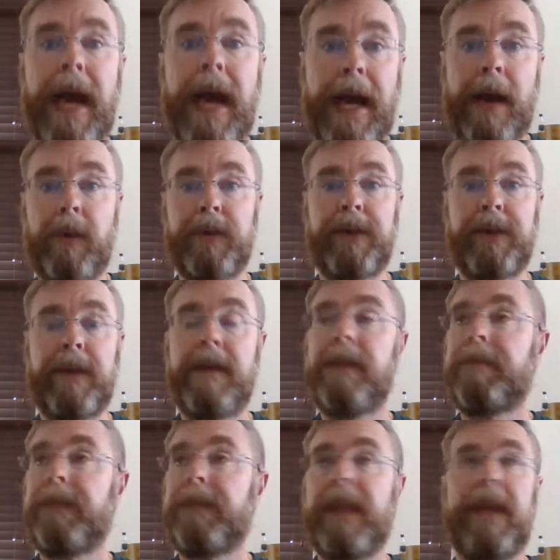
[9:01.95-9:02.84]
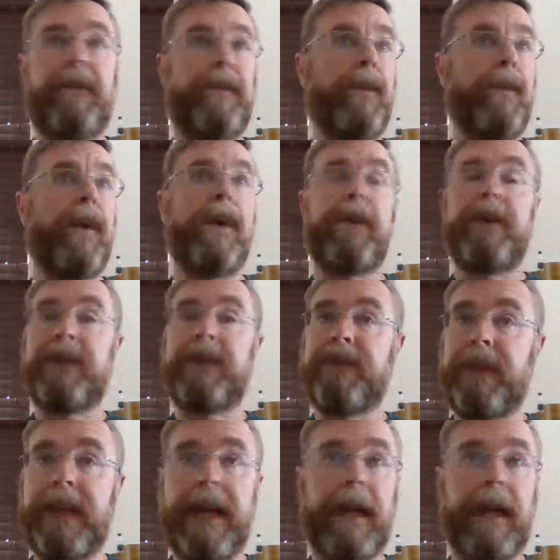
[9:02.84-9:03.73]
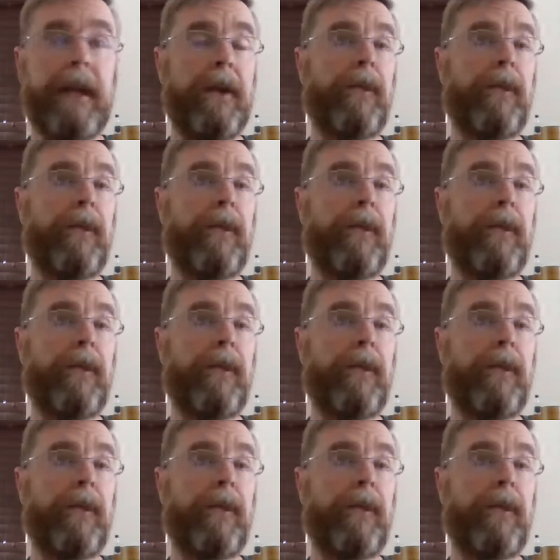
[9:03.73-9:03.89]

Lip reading: out. Whether it's vanilla,